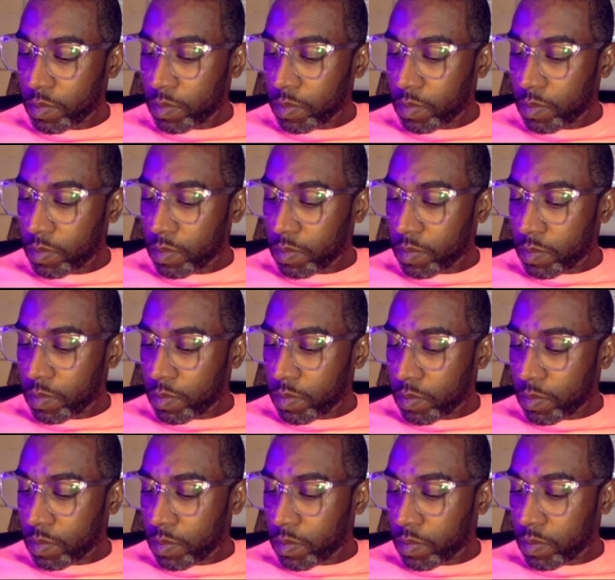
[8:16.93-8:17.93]

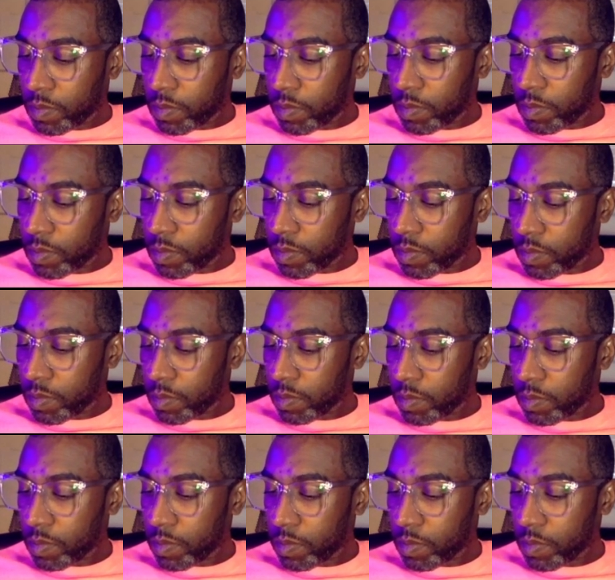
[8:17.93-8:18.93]

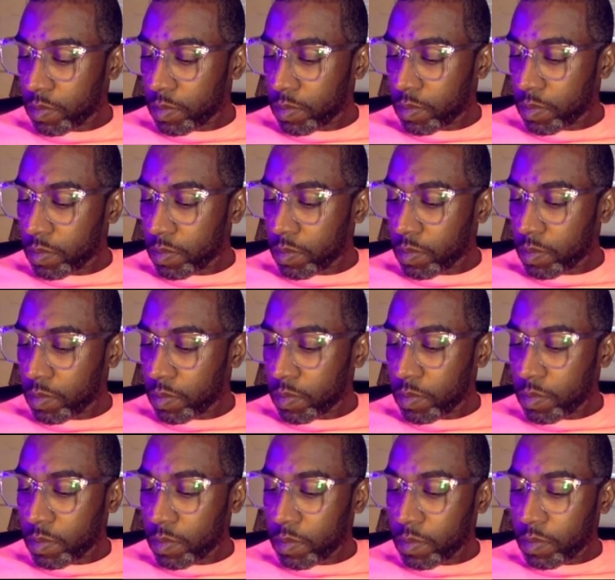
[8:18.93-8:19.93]

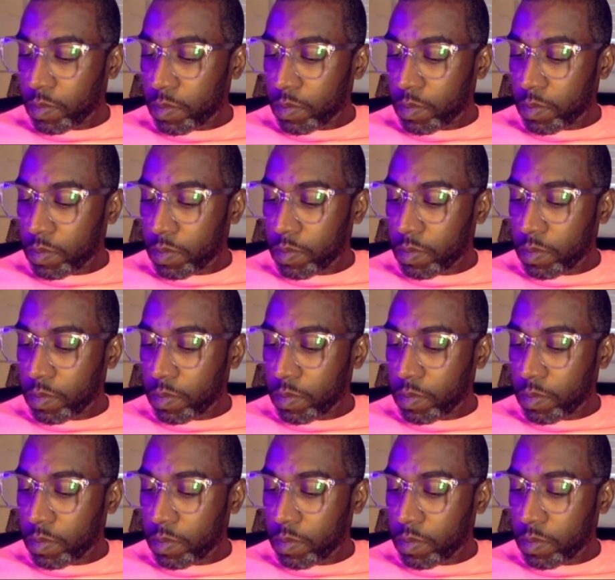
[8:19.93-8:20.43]
(silent)